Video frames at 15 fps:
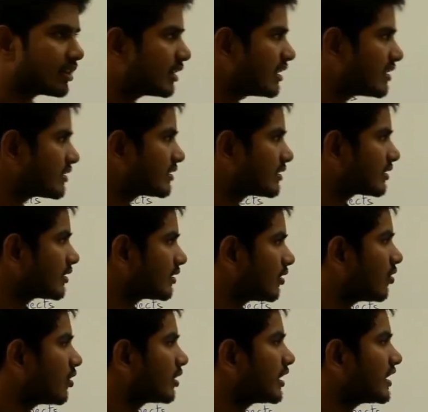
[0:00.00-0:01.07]
is
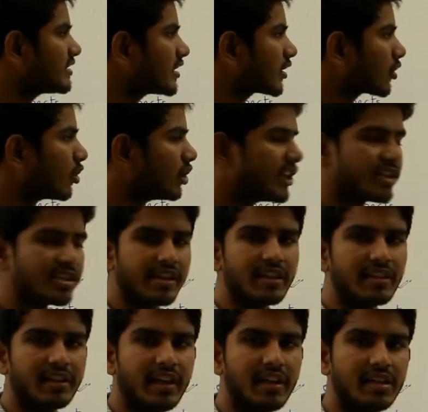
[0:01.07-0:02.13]
the
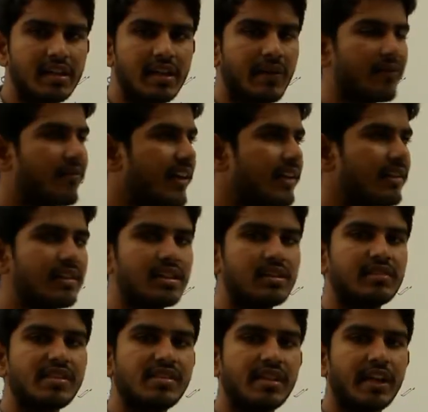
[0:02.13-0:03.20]
coalition done when
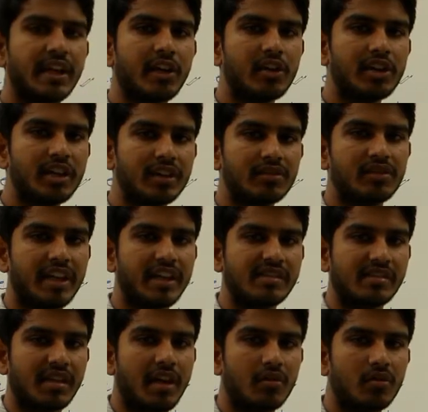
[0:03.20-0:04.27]
the security
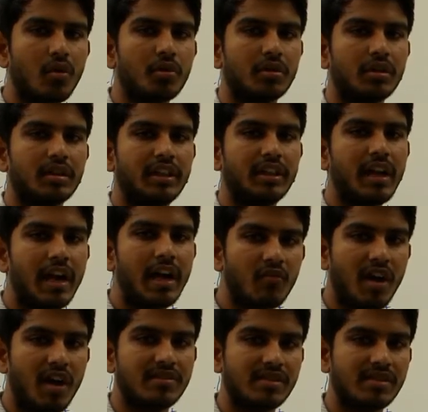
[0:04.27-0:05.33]
threats are known in
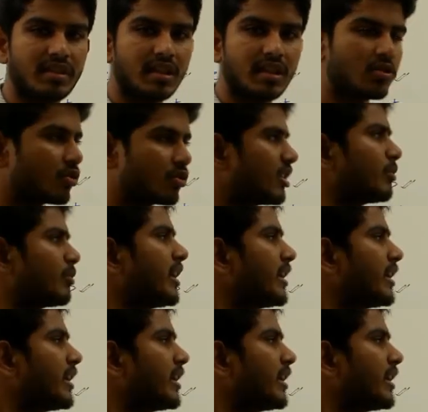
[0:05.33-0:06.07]
advance. So that